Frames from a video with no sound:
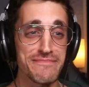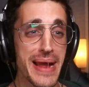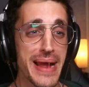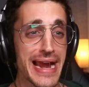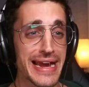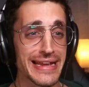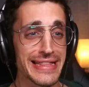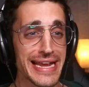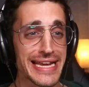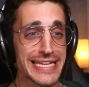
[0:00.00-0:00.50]
wife
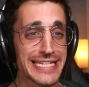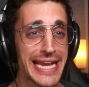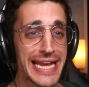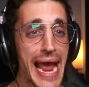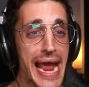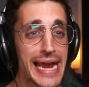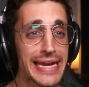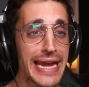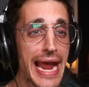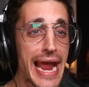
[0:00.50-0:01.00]
made these
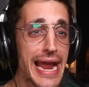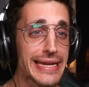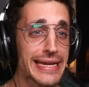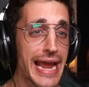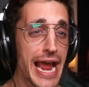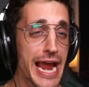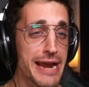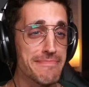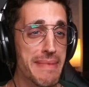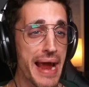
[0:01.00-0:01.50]

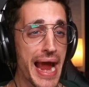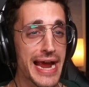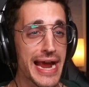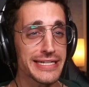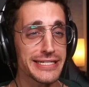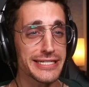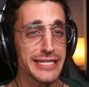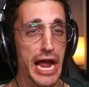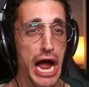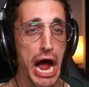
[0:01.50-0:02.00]
KKK
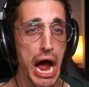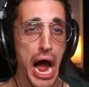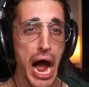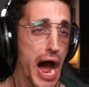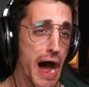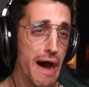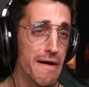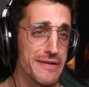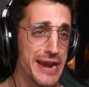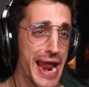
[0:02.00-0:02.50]
masks
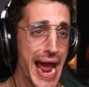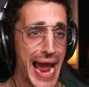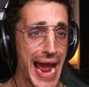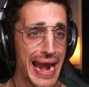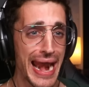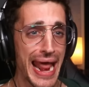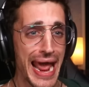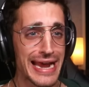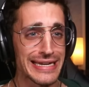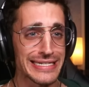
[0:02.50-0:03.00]
all
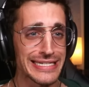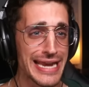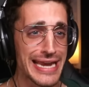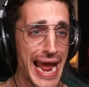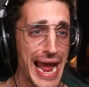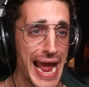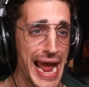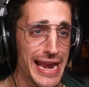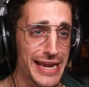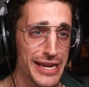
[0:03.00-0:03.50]
night last
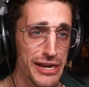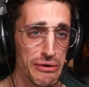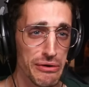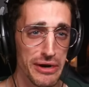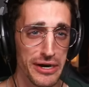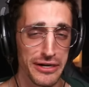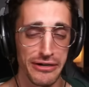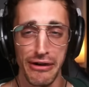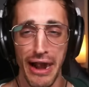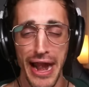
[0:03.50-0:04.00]
night, you
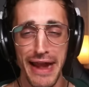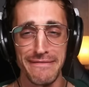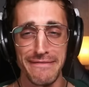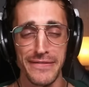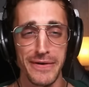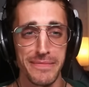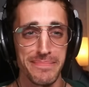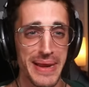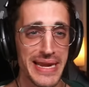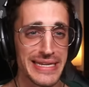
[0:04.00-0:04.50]

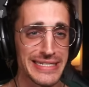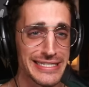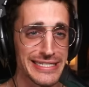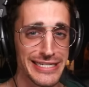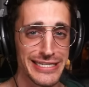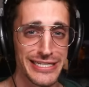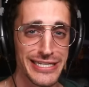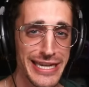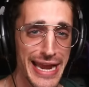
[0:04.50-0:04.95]
ungrateful pieces of